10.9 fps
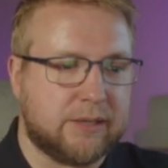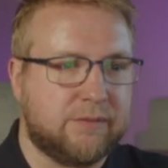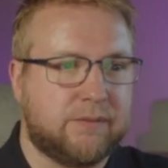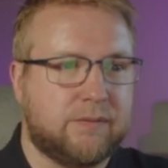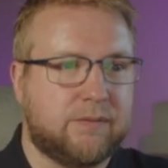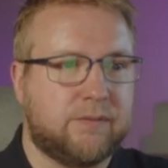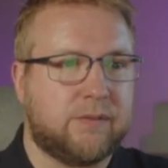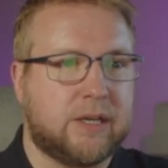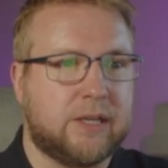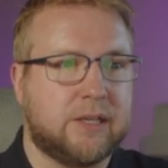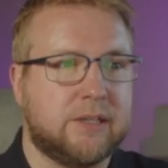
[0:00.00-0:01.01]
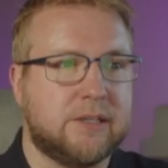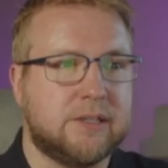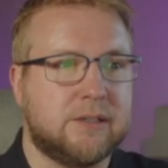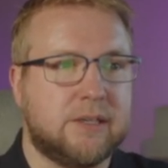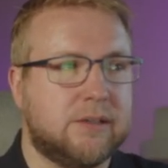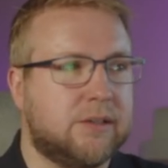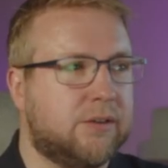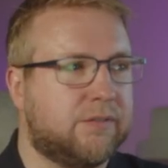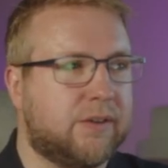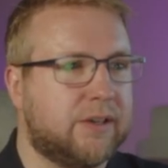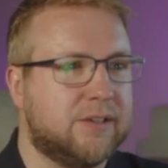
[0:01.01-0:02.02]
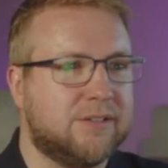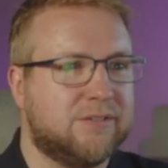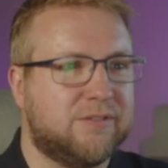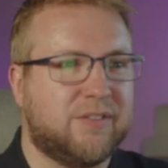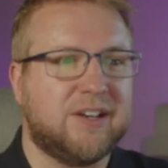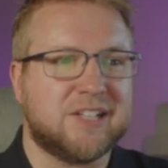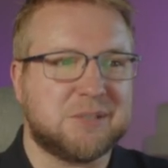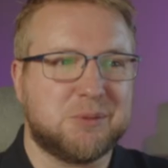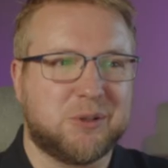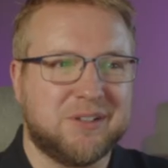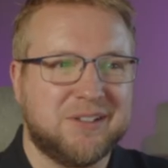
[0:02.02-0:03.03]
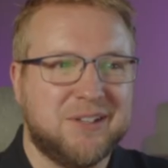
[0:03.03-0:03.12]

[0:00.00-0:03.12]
In find, not Finder, File Explorer,